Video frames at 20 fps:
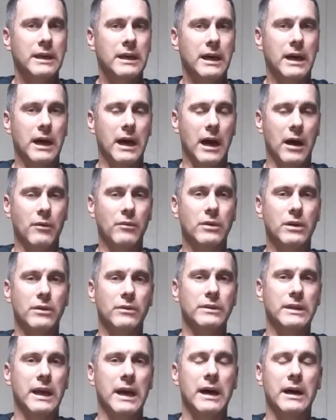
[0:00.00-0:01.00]
I will
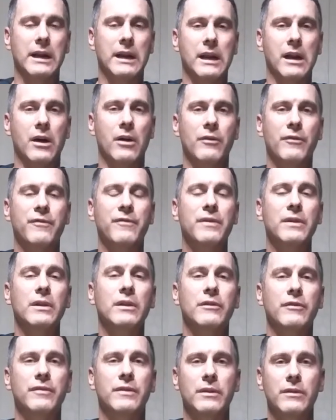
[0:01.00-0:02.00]
go down and I'll
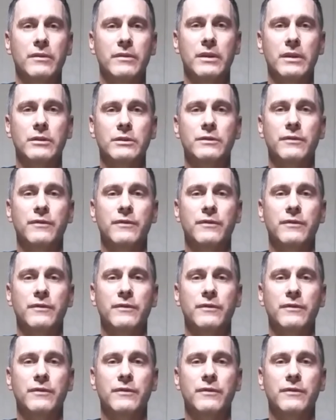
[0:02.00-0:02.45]
fill a few of those